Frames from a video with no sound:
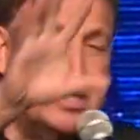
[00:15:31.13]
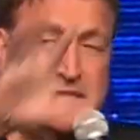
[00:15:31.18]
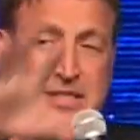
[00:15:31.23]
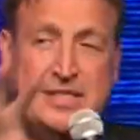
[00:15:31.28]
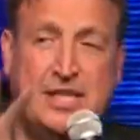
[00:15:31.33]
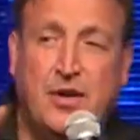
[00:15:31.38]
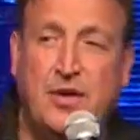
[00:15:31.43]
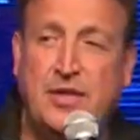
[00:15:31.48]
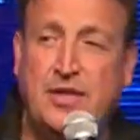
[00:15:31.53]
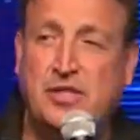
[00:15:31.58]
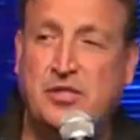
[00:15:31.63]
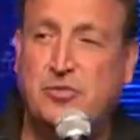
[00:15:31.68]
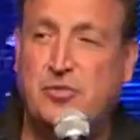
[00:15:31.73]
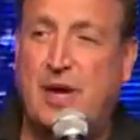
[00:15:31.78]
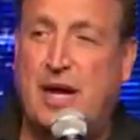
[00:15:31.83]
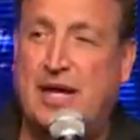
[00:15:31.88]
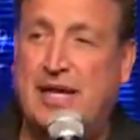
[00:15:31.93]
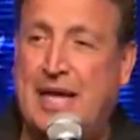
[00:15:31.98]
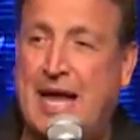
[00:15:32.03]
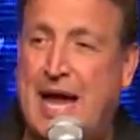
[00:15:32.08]
tell you this
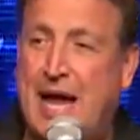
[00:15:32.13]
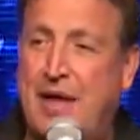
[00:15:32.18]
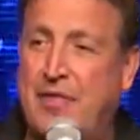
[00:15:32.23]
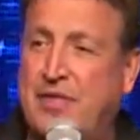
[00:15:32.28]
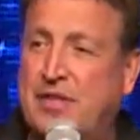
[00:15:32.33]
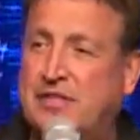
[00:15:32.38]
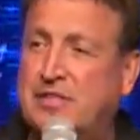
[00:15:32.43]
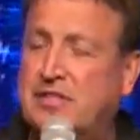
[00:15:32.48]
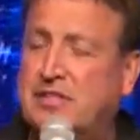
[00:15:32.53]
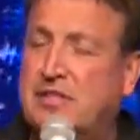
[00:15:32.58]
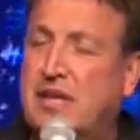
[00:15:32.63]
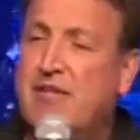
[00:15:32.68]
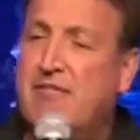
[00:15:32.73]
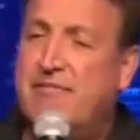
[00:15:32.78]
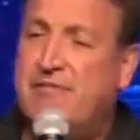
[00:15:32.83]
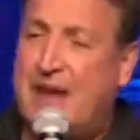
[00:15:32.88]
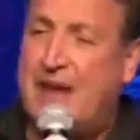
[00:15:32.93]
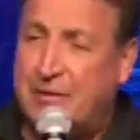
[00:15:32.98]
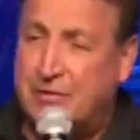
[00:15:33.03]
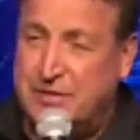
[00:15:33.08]
right now. This is
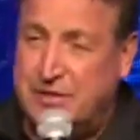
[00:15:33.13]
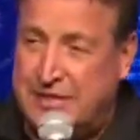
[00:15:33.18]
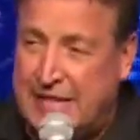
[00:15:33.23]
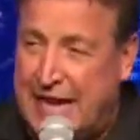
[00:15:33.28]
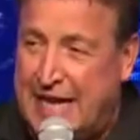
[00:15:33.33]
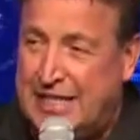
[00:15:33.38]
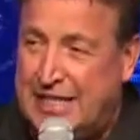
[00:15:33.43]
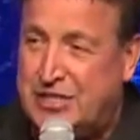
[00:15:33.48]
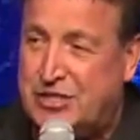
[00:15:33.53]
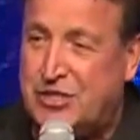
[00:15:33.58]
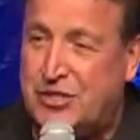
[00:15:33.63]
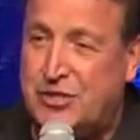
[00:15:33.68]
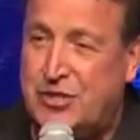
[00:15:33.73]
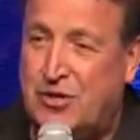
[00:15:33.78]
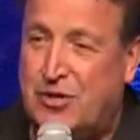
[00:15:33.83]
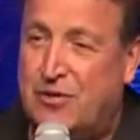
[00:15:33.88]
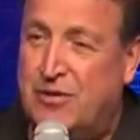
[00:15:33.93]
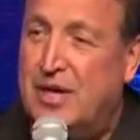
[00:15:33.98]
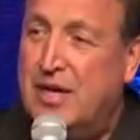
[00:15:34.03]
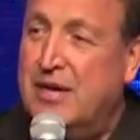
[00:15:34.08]

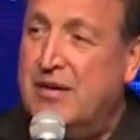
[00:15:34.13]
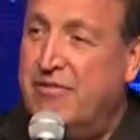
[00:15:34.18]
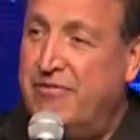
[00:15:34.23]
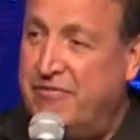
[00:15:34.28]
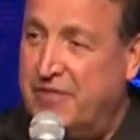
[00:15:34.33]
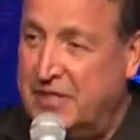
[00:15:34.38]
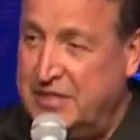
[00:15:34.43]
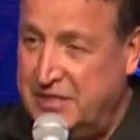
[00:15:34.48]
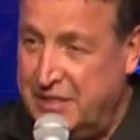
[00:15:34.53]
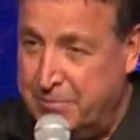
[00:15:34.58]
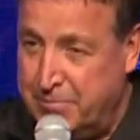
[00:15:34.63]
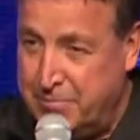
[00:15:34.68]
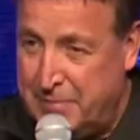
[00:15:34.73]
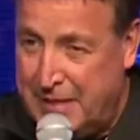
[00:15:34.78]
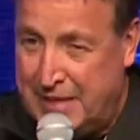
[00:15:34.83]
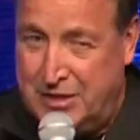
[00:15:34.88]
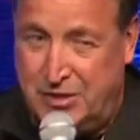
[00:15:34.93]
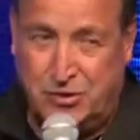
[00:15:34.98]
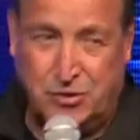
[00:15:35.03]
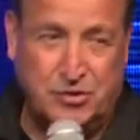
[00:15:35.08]
foundational,
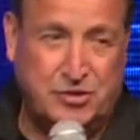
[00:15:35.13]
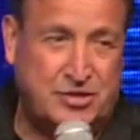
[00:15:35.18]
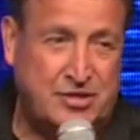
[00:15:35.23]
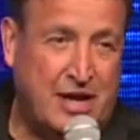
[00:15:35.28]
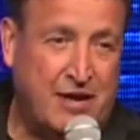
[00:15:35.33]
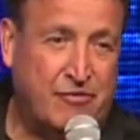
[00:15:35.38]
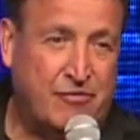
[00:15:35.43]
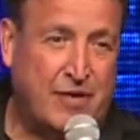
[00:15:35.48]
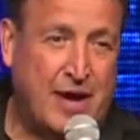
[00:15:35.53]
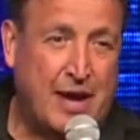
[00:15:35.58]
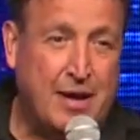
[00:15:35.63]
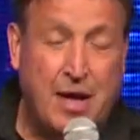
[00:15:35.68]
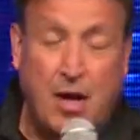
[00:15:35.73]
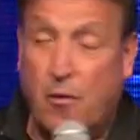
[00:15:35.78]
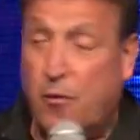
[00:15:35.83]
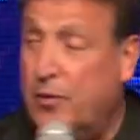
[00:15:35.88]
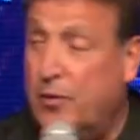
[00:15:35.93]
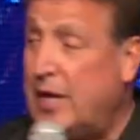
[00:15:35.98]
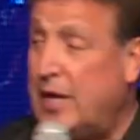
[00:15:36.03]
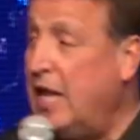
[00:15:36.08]
fundamental stuff, right?
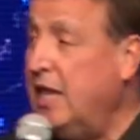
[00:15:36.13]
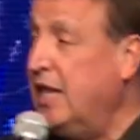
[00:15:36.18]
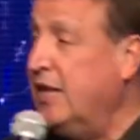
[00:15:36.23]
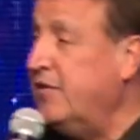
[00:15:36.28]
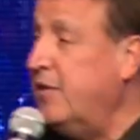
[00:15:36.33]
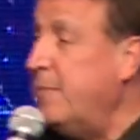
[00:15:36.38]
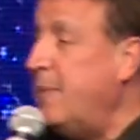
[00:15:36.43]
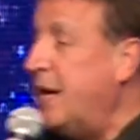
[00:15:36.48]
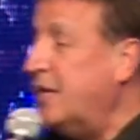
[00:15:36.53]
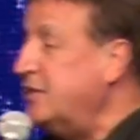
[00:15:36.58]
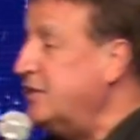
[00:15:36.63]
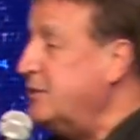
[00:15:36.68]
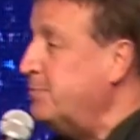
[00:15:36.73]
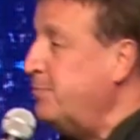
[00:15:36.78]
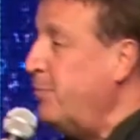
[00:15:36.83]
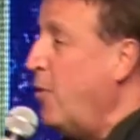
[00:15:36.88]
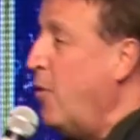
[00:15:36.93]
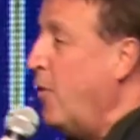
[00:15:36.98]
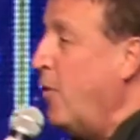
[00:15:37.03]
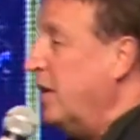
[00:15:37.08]
What I love about
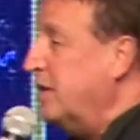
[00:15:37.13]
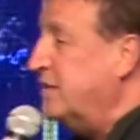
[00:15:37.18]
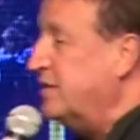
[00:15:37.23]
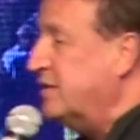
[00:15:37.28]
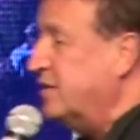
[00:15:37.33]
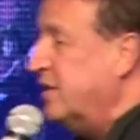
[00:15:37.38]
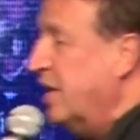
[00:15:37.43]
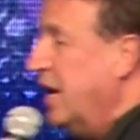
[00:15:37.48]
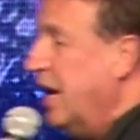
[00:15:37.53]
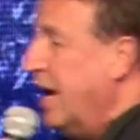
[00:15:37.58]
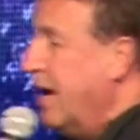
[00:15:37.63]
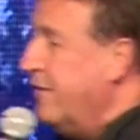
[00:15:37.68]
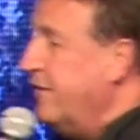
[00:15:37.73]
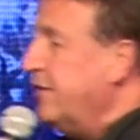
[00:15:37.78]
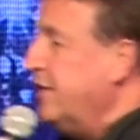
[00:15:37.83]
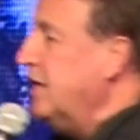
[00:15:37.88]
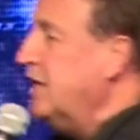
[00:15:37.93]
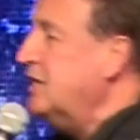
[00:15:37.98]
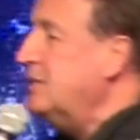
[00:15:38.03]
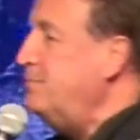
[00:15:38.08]
sports is
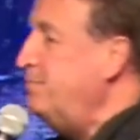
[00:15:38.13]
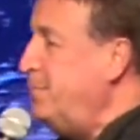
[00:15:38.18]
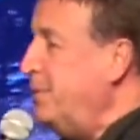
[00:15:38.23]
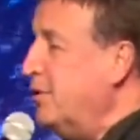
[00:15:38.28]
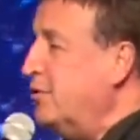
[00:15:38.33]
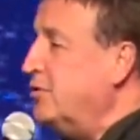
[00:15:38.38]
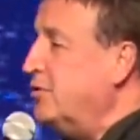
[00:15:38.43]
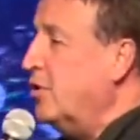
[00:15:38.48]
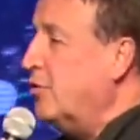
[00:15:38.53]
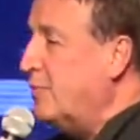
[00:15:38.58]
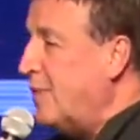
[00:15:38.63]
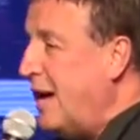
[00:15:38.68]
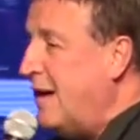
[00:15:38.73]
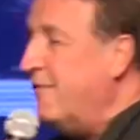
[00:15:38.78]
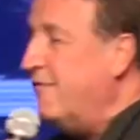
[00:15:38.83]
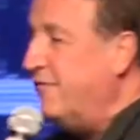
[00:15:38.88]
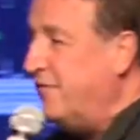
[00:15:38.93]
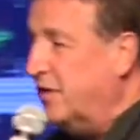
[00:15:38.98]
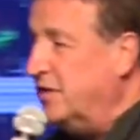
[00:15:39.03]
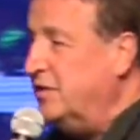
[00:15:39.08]
everything is built around
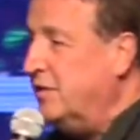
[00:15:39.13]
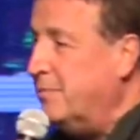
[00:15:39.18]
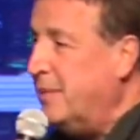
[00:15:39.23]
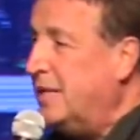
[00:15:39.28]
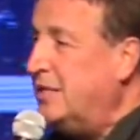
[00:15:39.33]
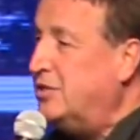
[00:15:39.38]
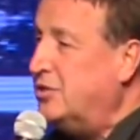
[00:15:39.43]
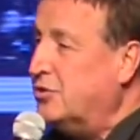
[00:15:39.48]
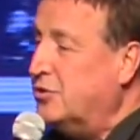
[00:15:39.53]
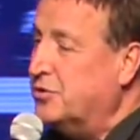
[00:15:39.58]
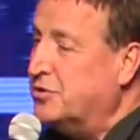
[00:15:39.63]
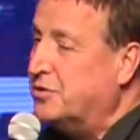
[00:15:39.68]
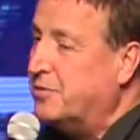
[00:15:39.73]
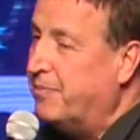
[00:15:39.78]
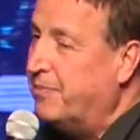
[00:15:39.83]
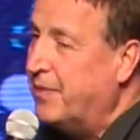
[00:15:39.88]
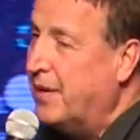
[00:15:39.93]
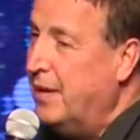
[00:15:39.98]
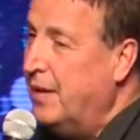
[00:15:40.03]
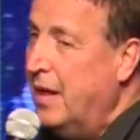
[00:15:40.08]

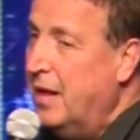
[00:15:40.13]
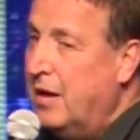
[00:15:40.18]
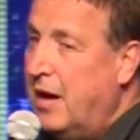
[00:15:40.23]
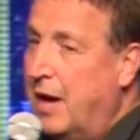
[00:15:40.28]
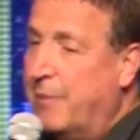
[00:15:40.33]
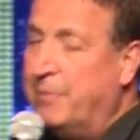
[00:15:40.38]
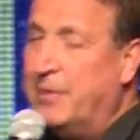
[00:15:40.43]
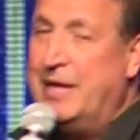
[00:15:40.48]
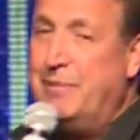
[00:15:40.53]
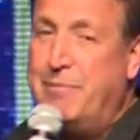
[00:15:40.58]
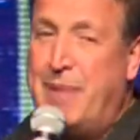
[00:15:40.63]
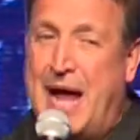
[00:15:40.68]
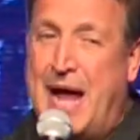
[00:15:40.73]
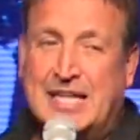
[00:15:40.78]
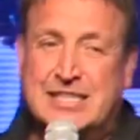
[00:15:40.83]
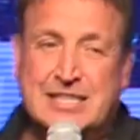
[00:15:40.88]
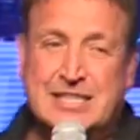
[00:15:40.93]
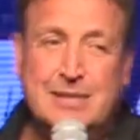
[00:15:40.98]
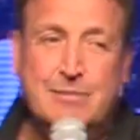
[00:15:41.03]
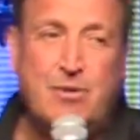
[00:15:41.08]
fundamentals. I played
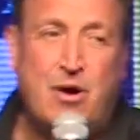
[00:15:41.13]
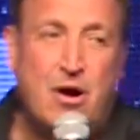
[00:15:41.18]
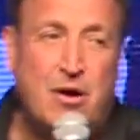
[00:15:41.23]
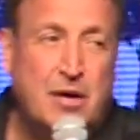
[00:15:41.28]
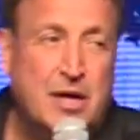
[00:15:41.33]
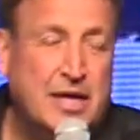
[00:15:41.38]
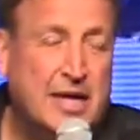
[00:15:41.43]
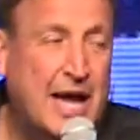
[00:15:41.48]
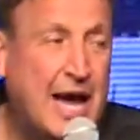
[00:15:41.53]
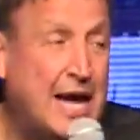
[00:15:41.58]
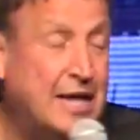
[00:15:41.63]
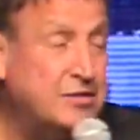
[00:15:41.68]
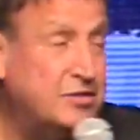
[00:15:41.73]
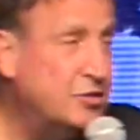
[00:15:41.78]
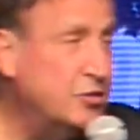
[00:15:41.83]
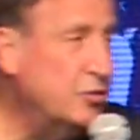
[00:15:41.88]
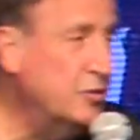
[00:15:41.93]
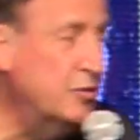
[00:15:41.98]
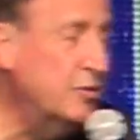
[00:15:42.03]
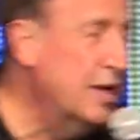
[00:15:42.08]
basketball in high school,